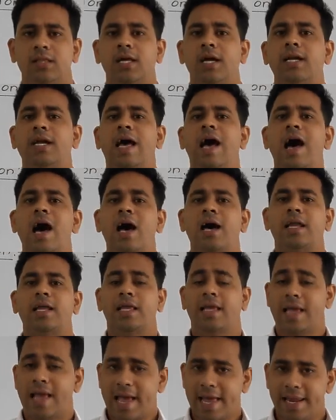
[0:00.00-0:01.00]
that
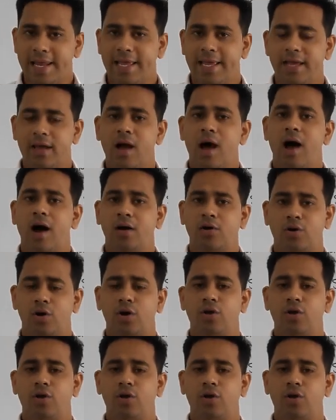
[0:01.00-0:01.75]
are carrying out,